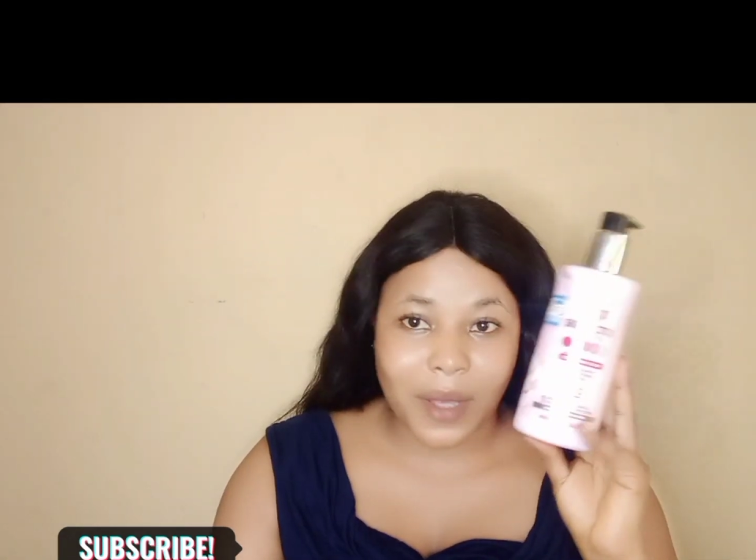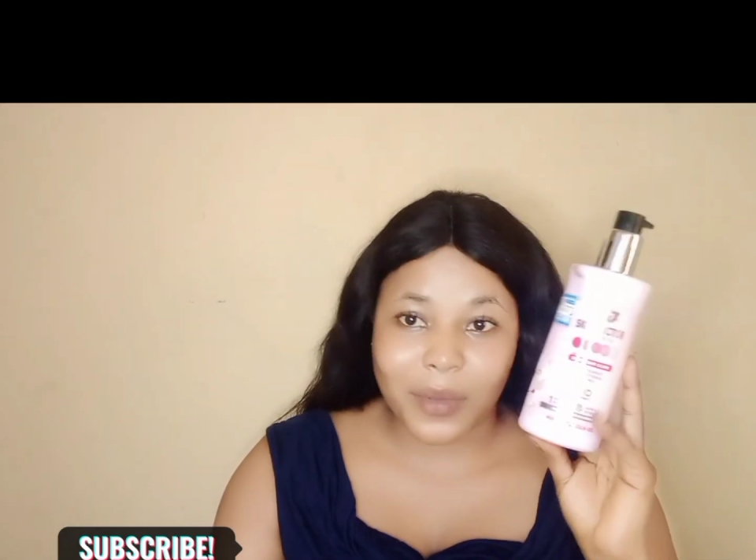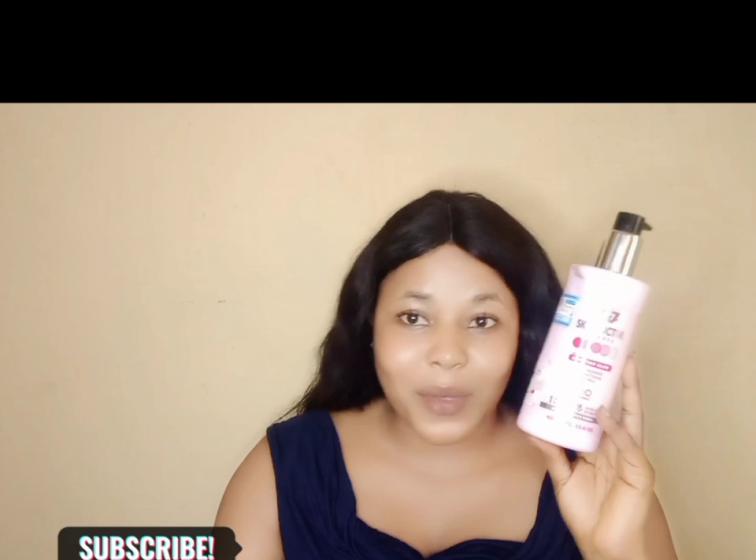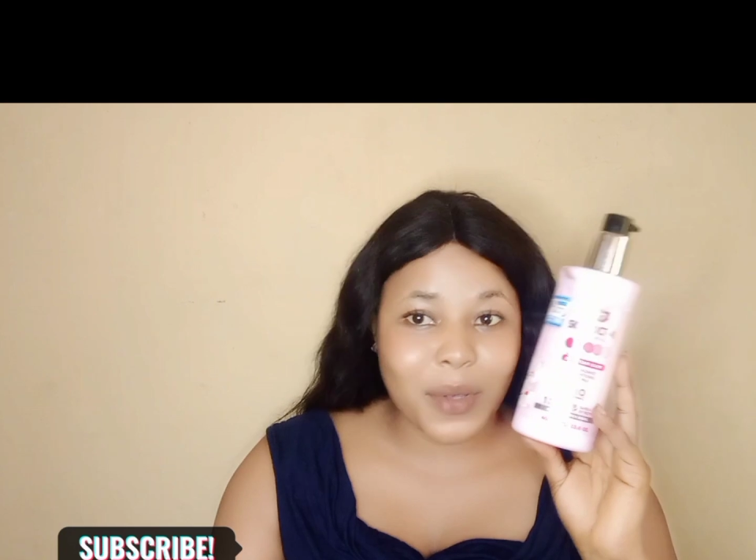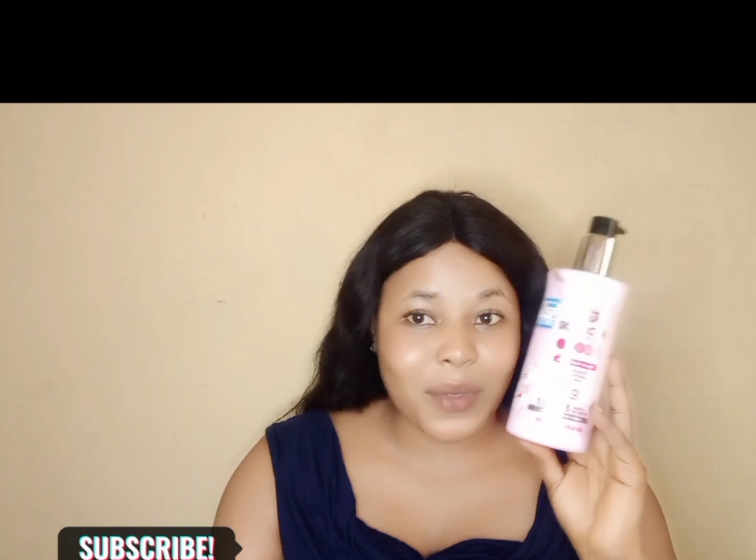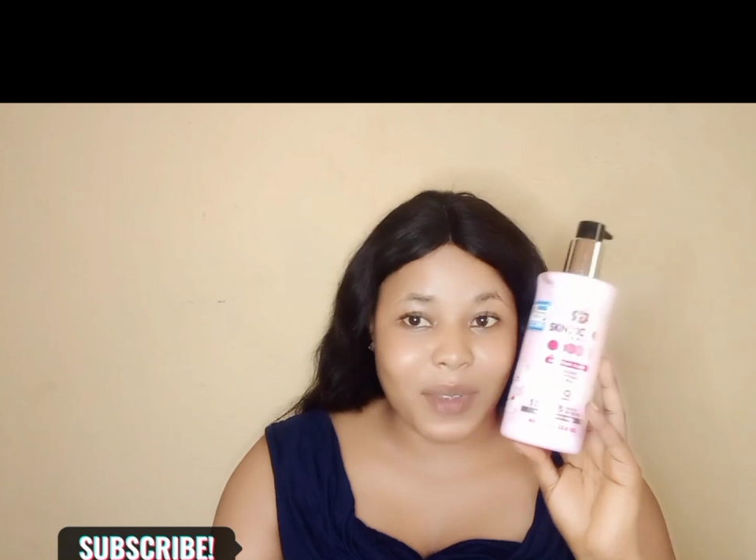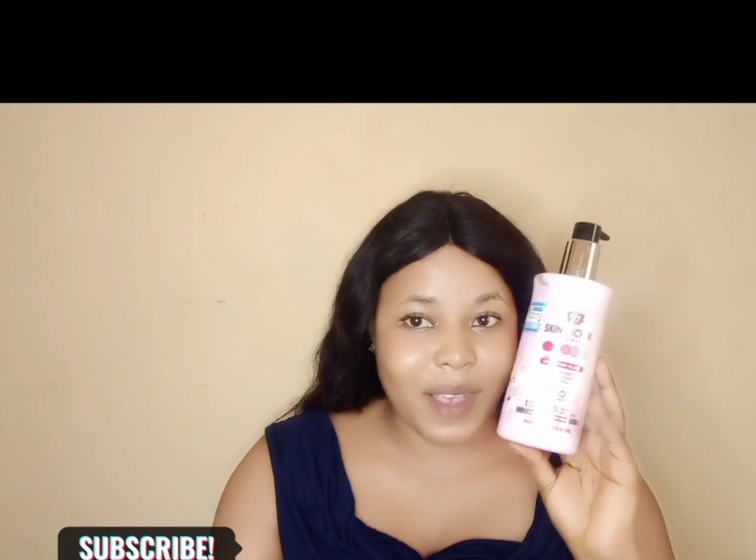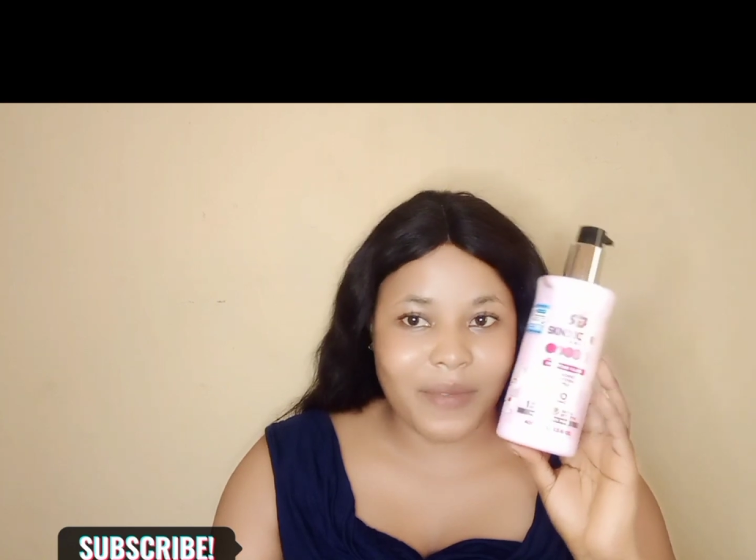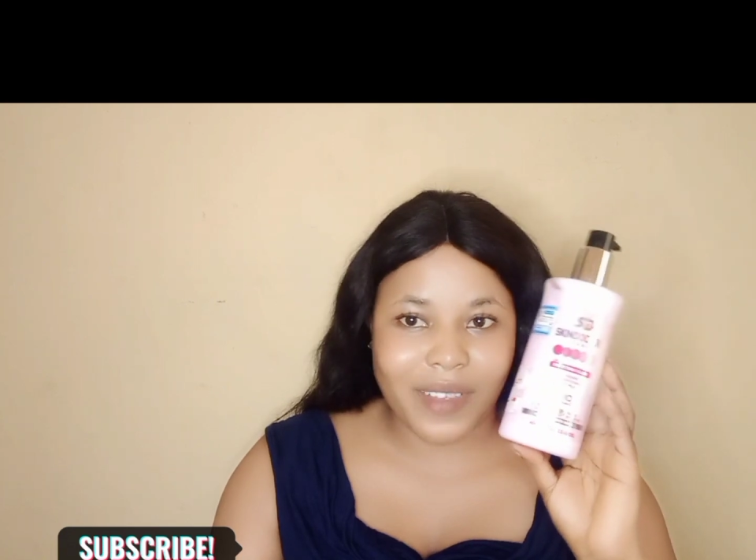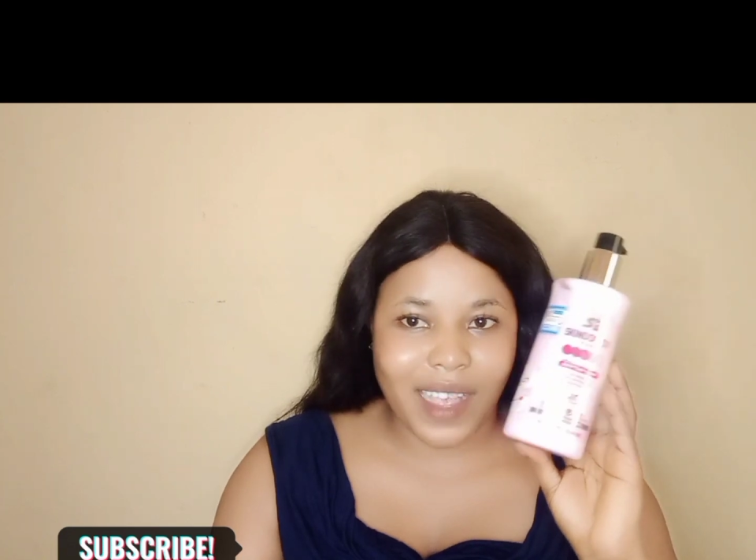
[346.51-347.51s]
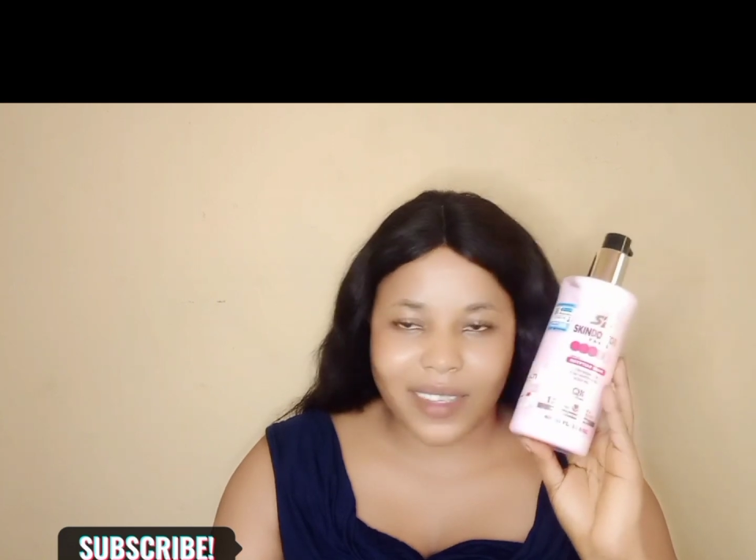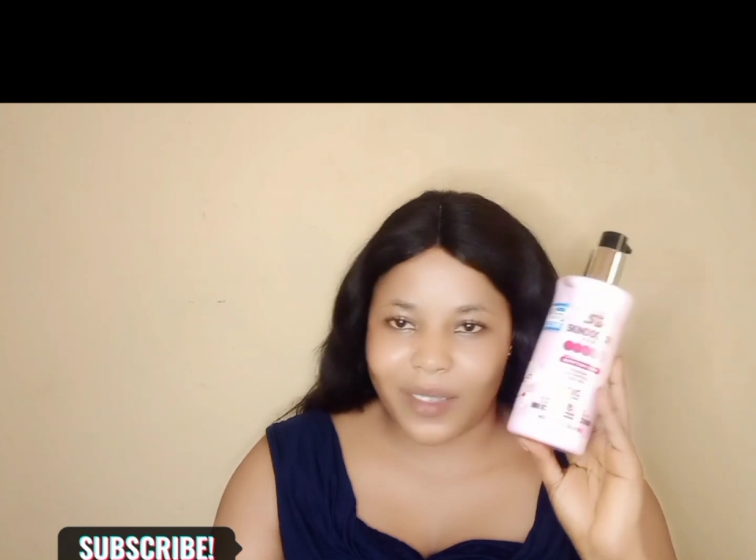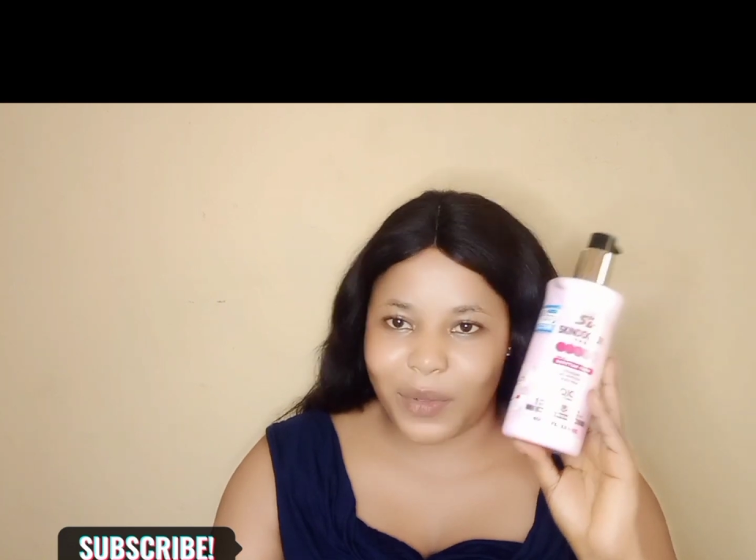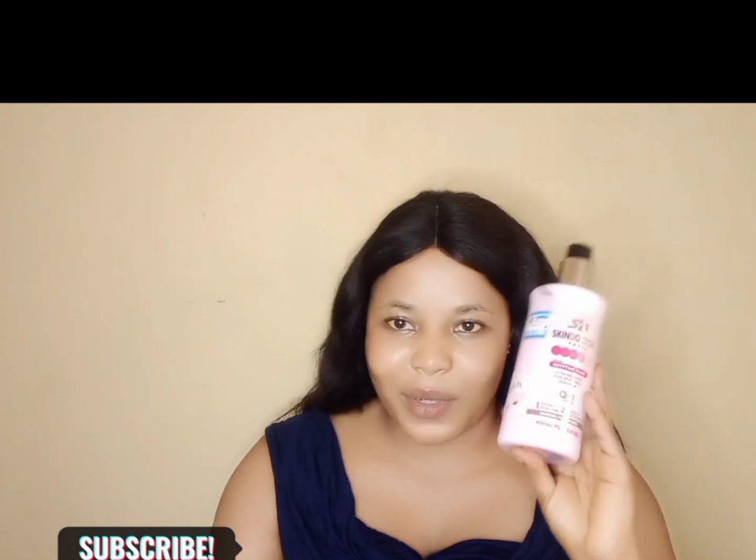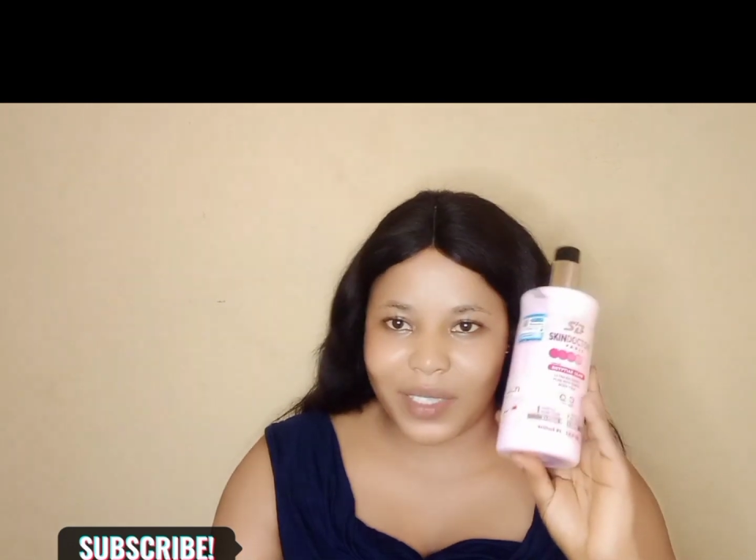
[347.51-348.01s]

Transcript: I'll turn to have caste.